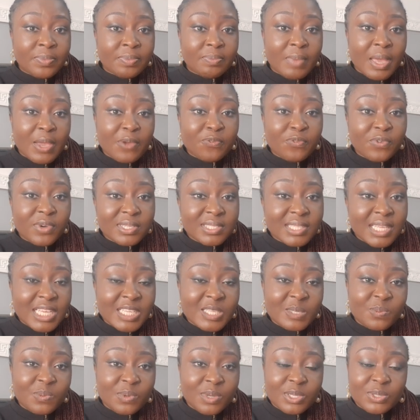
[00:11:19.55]
My first
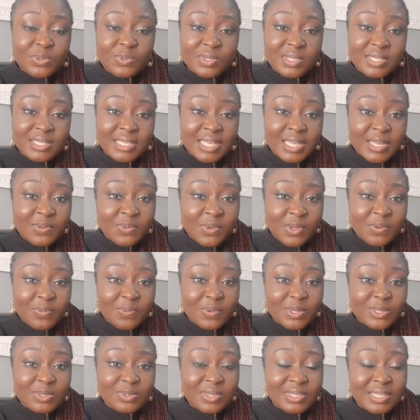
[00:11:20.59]
experience with
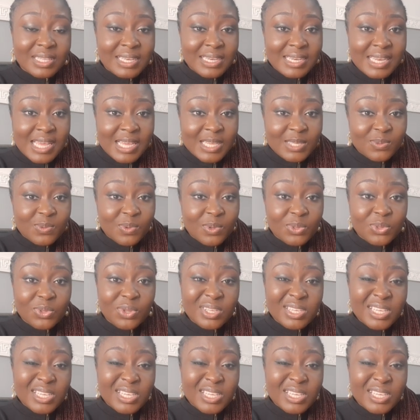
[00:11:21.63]
Sendwave was not a nice one,